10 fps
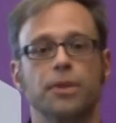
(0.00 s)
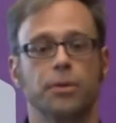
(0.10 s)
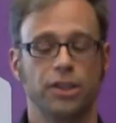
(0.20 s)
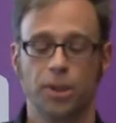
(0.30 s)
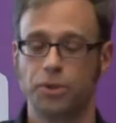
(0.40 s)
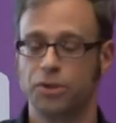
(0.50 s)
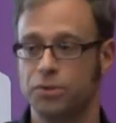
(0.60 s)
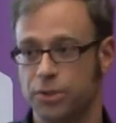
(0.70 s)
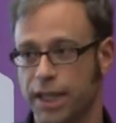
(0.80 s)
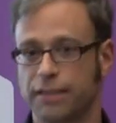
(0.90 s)

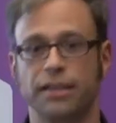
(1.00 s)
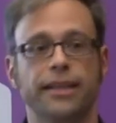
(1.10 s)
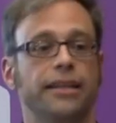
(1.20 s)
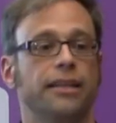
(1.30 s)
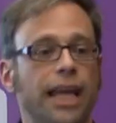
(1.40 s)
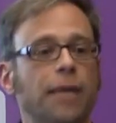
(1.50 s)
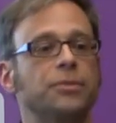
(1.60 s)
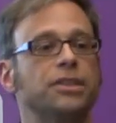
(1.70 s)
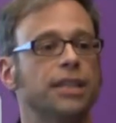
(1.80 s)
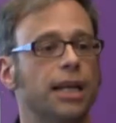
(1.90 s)
You get the
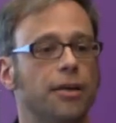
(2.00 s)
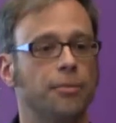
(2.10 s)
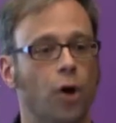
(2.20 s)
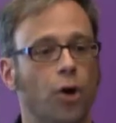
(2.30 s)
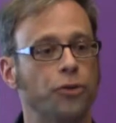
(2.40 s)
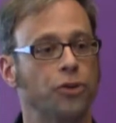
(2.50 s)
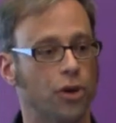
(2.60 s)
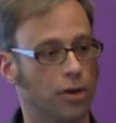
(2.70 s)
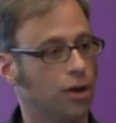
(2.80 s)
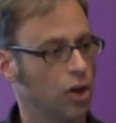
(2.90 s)
names of
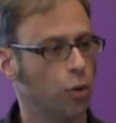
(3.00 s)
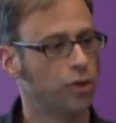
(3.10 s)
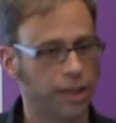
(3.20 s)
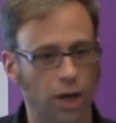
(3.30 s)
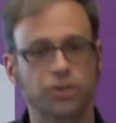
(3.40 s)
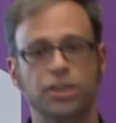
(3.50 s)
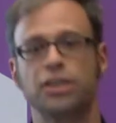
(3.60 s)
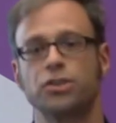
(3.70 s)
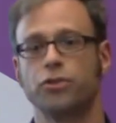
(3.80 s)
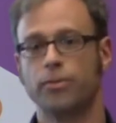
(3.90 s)
your local
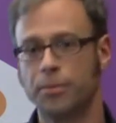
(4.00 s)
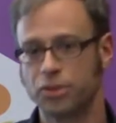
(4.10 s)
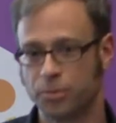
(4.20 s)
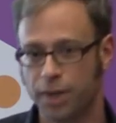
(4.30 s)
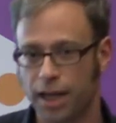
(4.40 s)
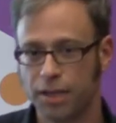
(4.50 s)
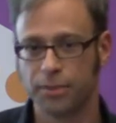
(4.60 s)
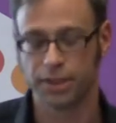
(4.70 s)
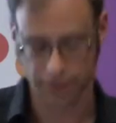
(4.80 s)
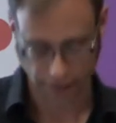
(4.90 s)
councillors, of your members of
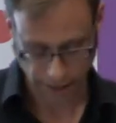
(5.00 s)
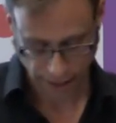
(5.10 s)
parliament,